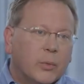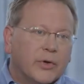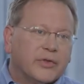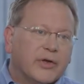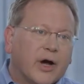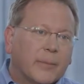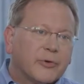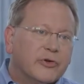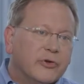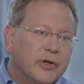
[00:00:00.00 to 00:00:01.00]
with the
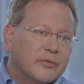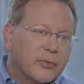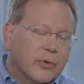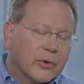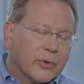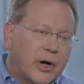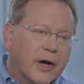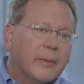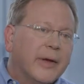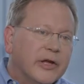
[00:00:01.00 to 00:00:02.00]
opportunity for
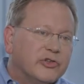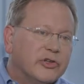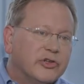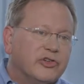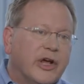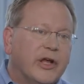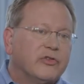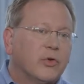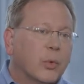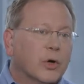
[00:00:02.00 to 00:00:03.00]
automation to
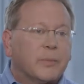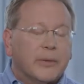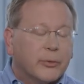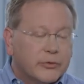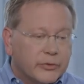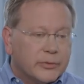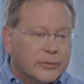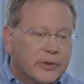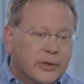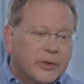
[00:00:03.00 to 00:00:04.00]
change the work people do,
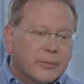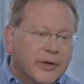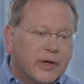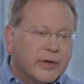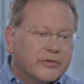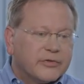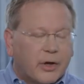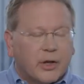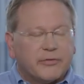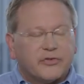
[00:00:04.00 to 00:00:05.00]
because
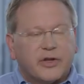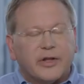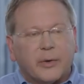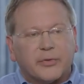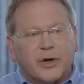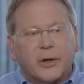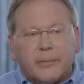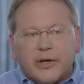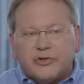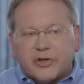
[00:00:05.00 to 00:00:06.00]
all of a sudden now with
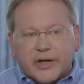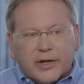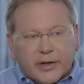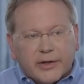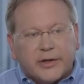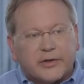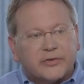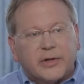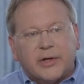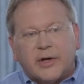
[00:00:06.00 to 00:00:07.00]
automation and
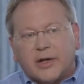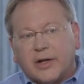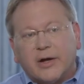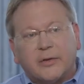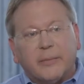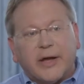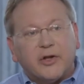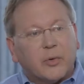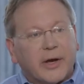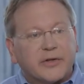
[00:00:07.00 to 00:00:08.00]
analytics, a lot of the
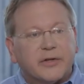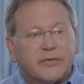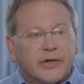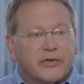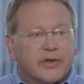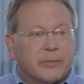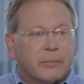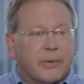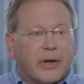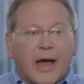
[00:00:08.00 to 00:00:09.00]
manual activities that
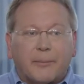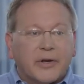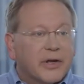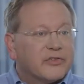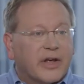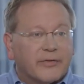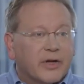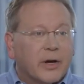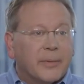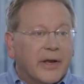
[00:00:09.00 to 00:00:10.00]
happen inside of a
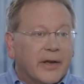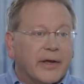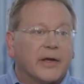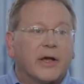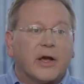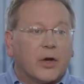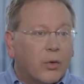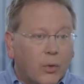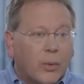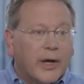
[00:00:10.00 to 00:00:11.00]
company today can kind of
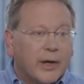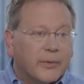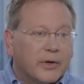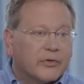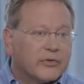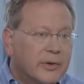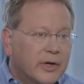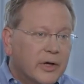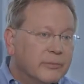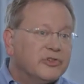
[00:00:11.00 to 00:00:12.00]
go away because
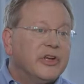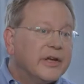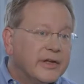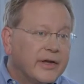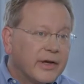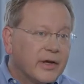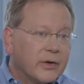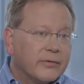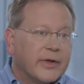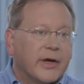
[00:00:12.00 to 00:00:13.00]
a machine can take
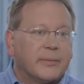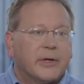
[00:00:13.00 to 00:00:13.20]
care of that.